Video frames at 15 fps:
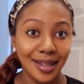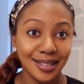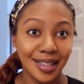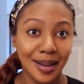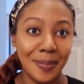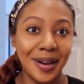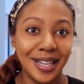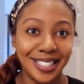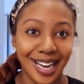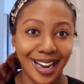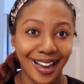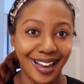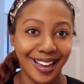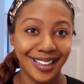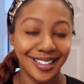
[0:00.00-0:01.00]
to see how much I
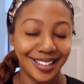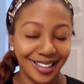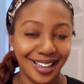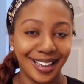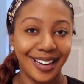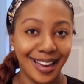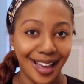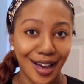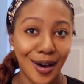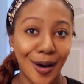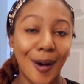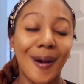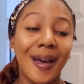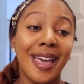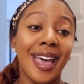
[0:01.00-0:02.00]
can get done
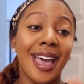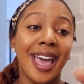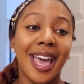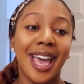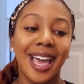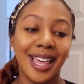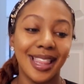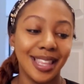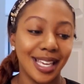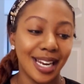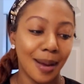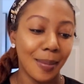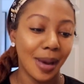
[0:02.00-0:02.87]
now. And then I